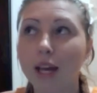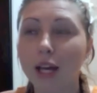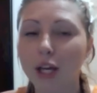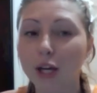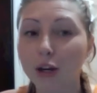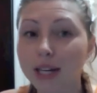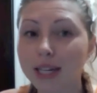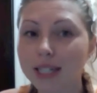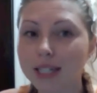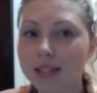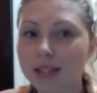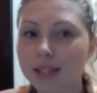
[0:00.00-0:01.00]

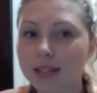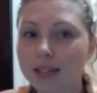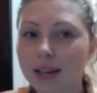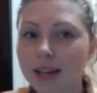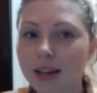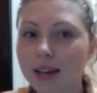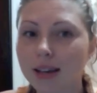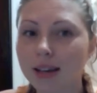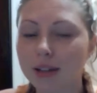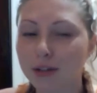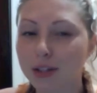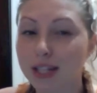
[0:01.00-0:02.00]
earrings,
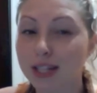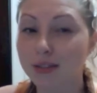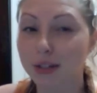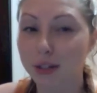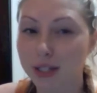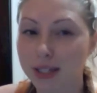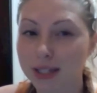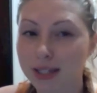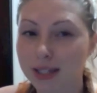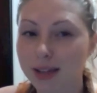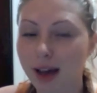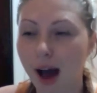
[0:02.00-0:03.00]
different sets of
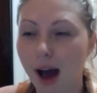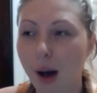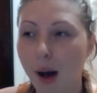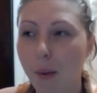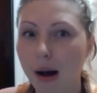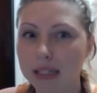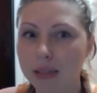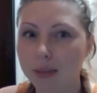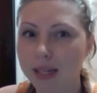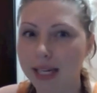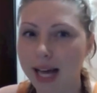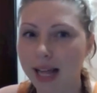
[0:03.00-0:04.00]
earrings,
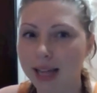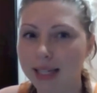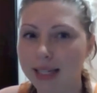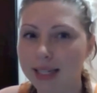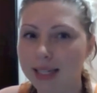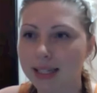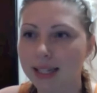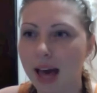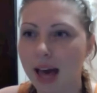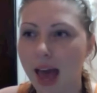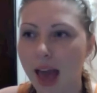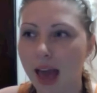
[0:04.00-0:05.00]
possibly a necklace,
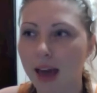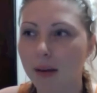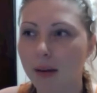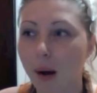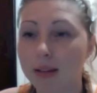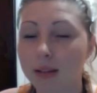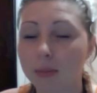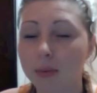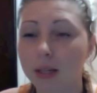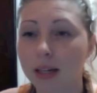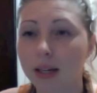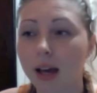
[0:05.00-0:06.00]
and
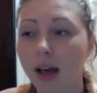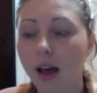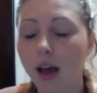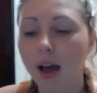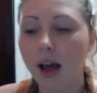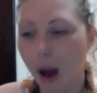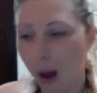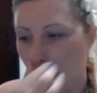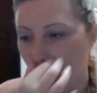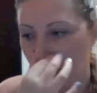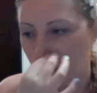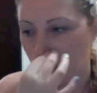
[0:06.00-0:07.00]
possibly
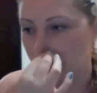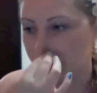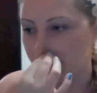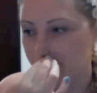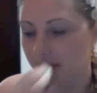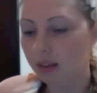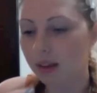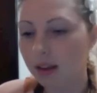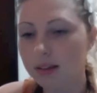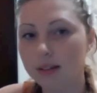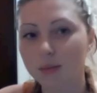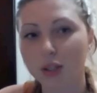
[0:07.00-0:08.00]

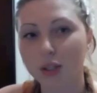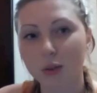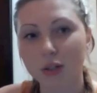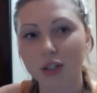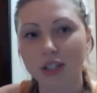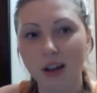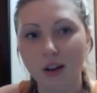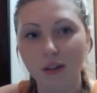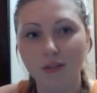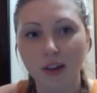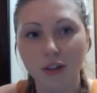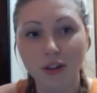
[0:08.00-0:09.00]
some do-it-yourself
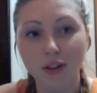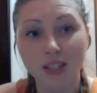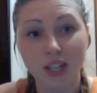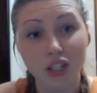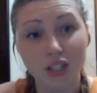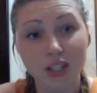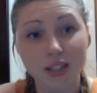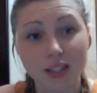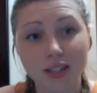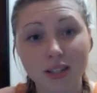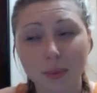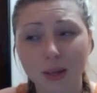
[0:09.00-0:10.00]
feather
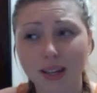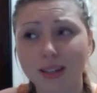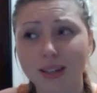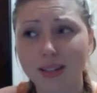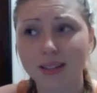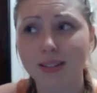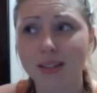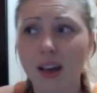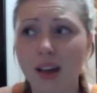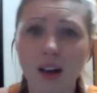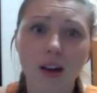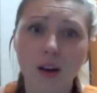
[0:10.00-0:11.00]
extensions, because
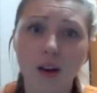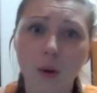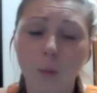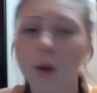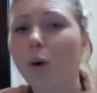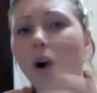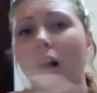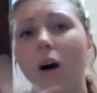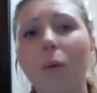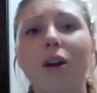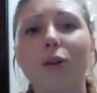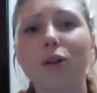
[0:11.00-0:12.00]
we don't all
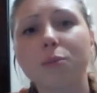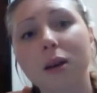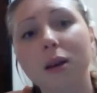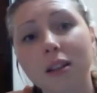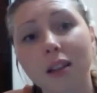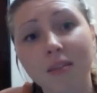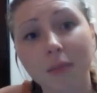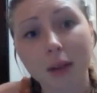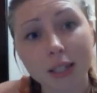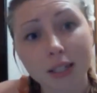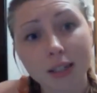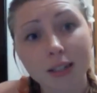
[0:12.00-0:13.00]
want to go spend a lot of
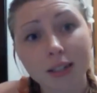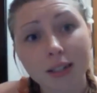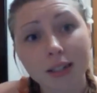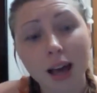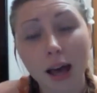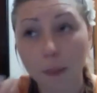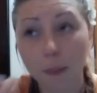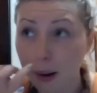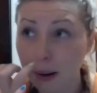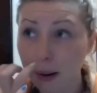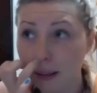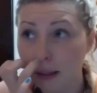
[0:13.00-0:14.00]
money. And
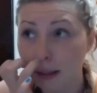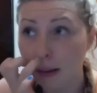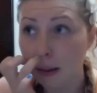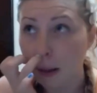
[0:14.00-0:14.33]
apparently,